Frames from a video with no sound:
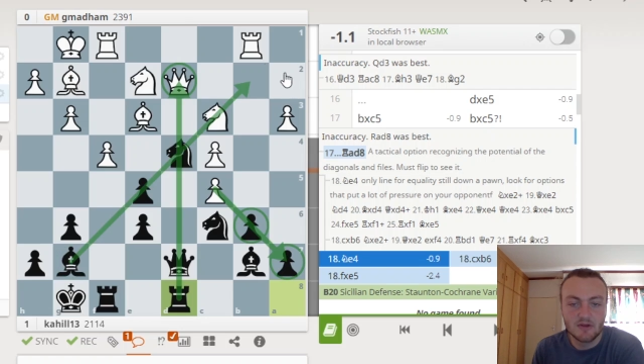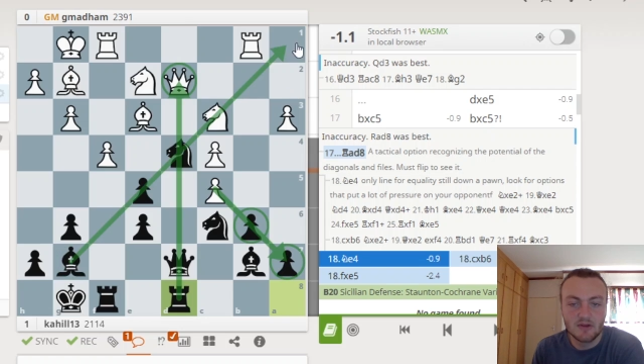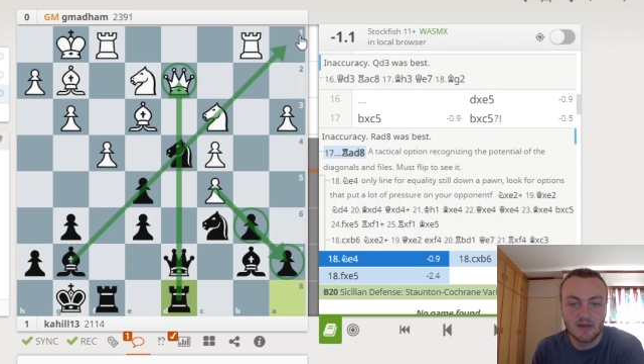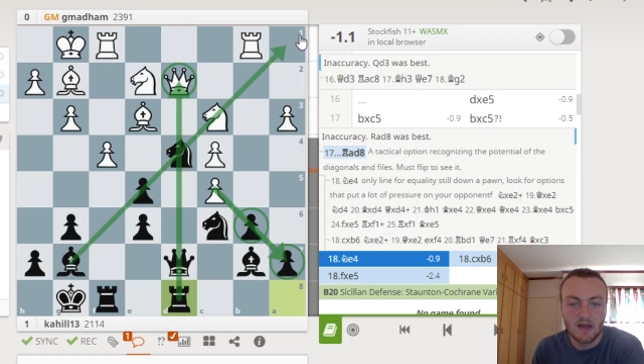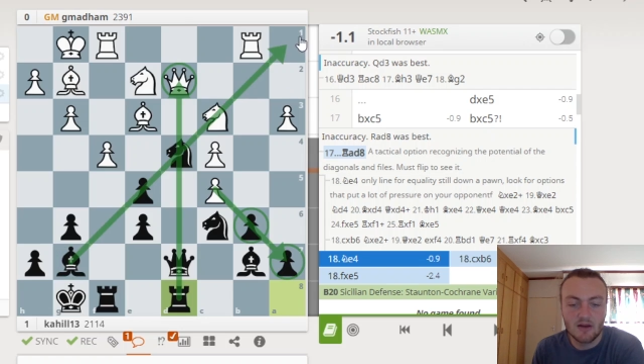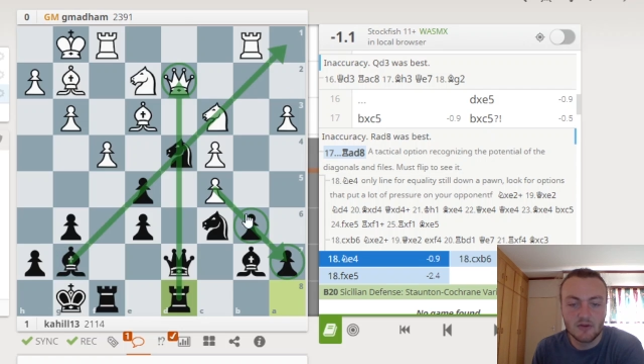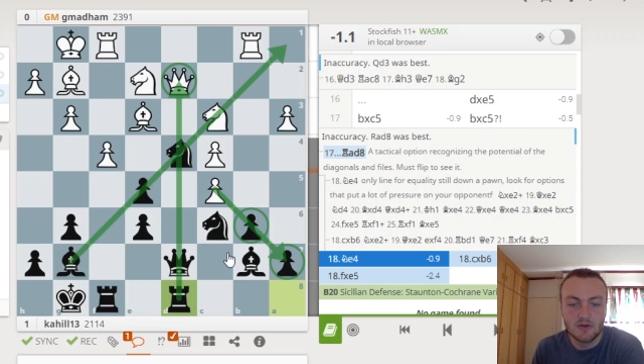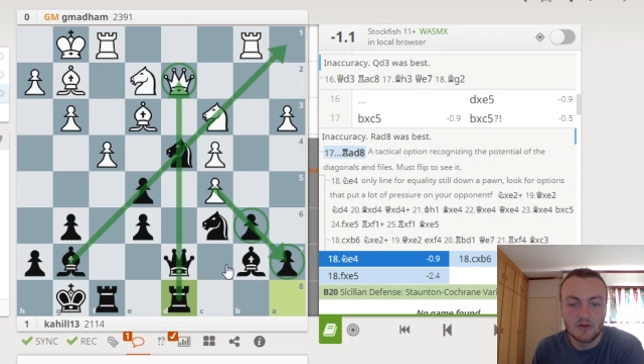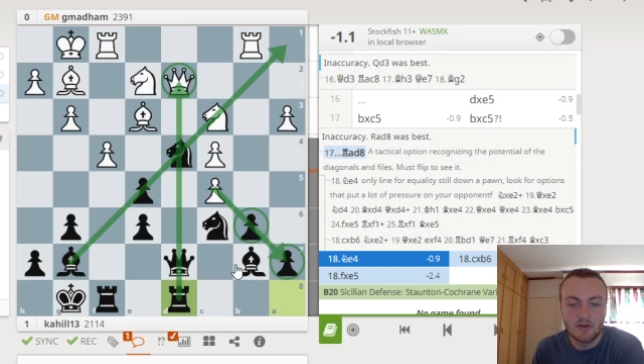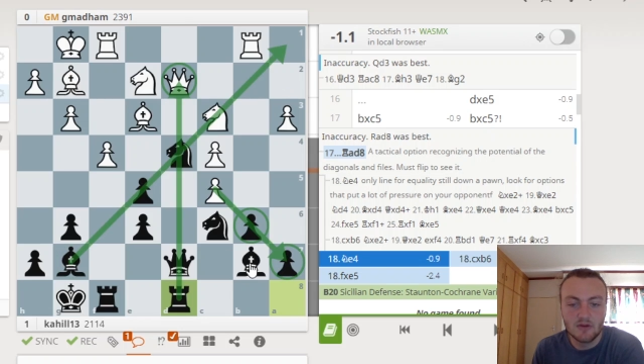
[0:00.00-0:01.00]
Look at how
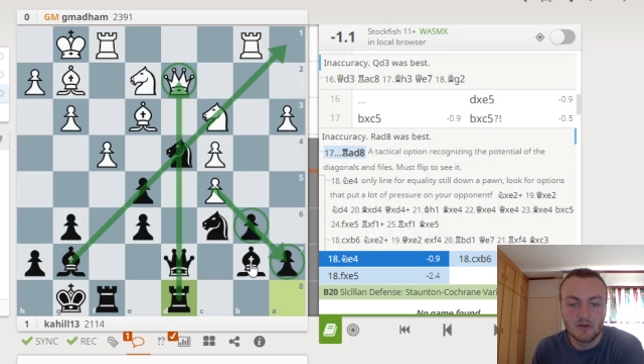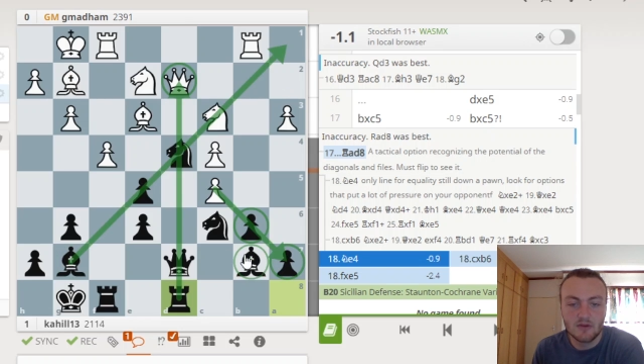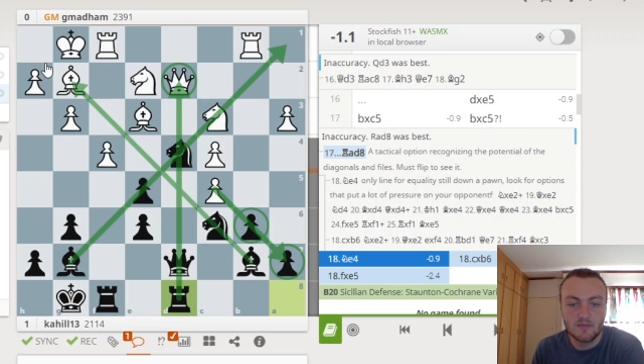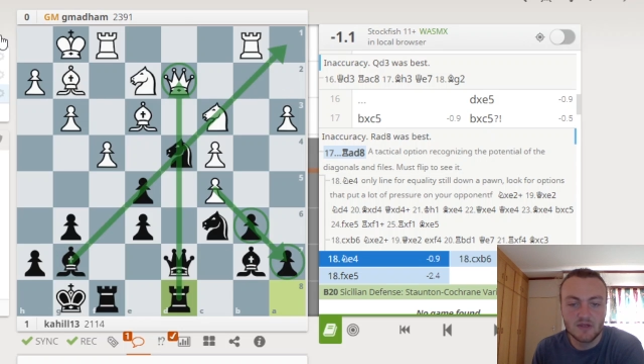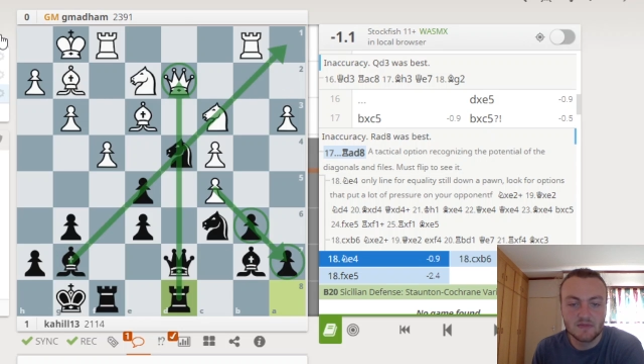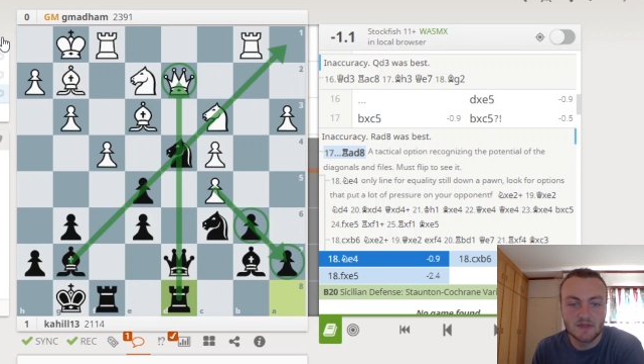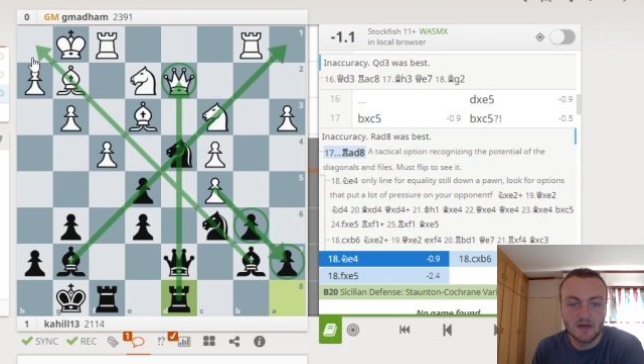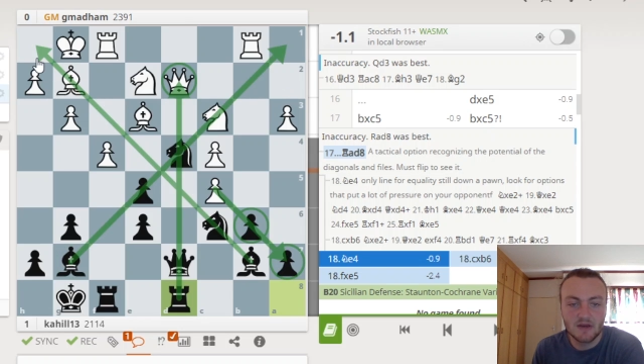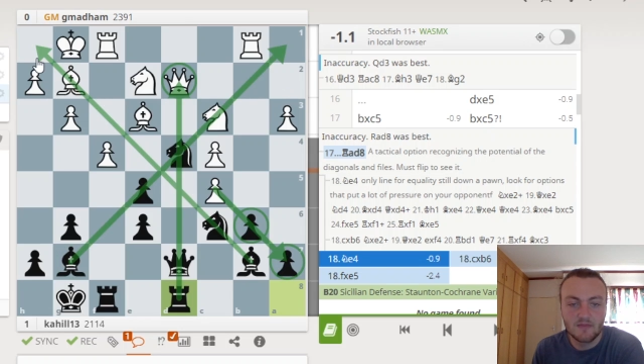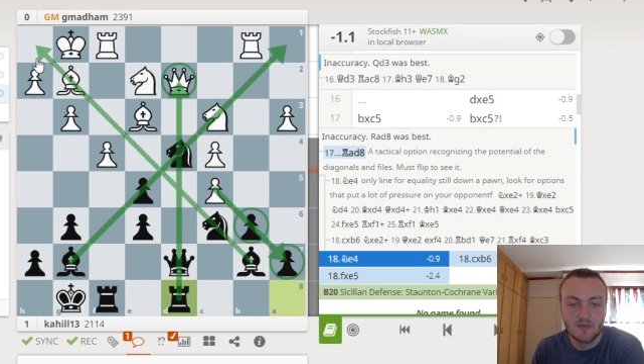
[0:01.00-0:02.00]
good your bishops
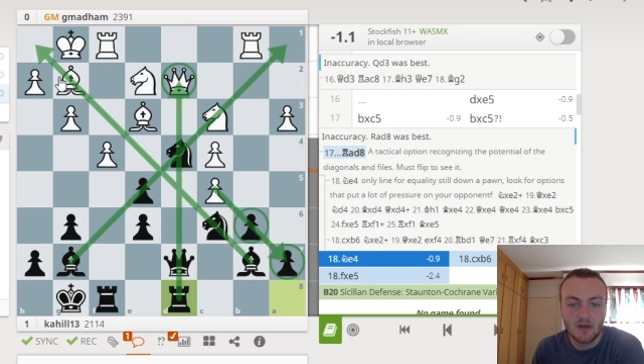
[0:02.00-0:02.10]
are,